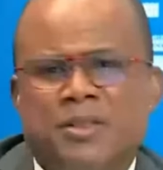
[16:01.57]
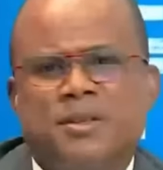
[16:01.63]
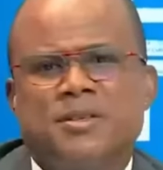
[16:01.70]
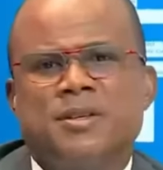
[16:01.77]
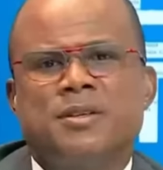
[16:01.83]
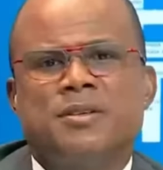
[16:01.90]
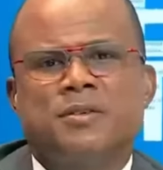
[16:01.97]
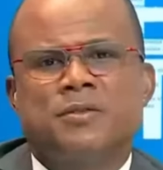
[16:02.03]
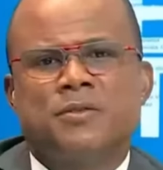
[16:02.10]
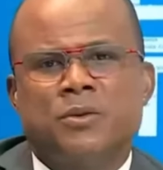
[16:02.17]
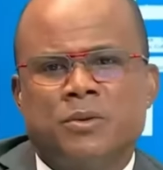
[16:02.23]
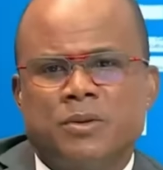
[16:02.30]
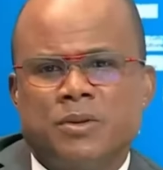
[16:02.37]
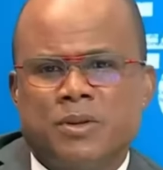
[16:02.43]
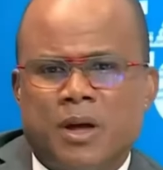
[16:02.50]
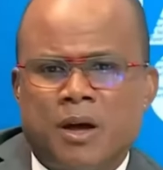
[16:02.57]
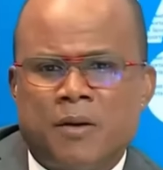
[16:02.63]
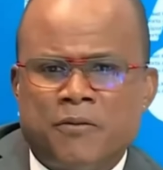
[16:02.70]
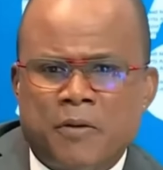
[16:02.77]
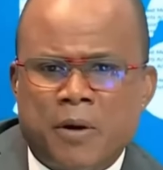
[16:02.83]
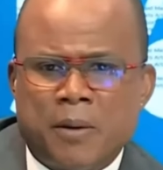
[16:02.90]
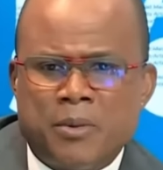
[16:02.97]
this interview
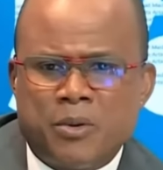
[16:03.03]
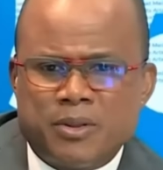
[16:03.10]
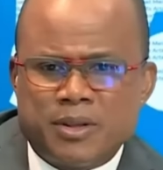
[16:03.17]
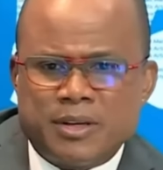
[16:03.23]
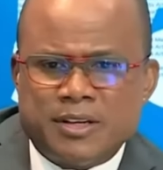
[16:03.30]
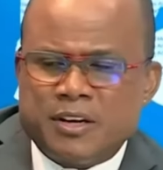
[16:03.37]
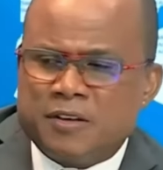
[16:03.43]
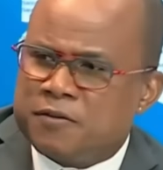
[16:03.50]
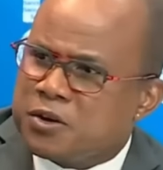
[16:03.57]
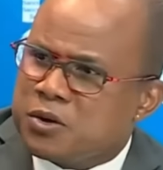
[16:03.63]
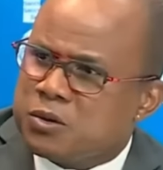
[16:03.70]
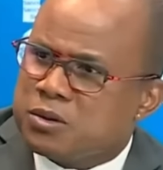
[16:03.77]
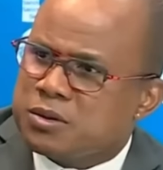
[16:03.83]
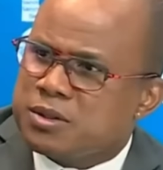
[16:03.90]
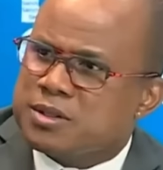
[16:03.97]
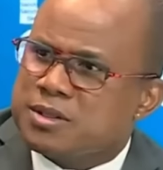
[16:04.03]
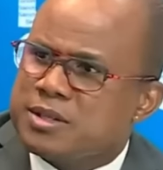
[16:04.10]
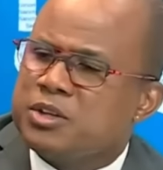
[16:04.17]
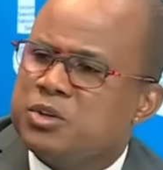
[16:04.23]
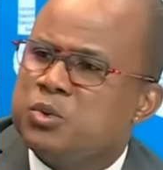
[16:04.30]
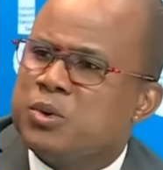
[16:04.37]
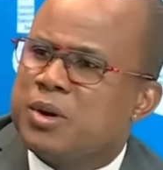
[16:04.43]
about the difficulties
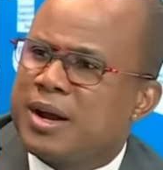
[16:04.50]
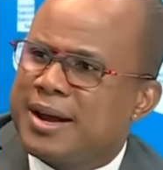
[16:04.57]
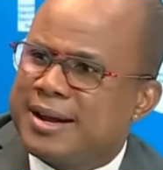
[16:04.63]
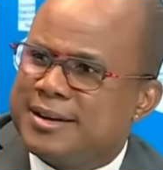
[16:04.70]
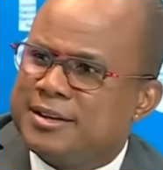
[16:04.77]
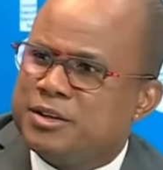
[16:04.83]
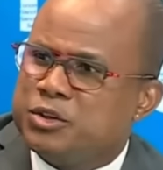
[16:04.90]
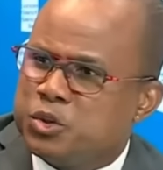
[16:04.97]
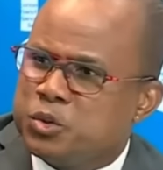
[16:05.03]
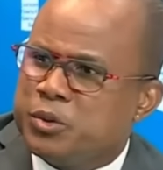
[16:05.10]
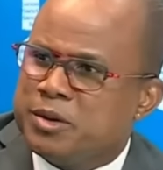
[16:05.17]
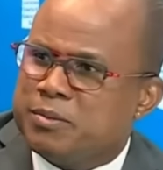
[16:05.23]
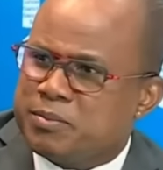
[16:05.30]
that you had doing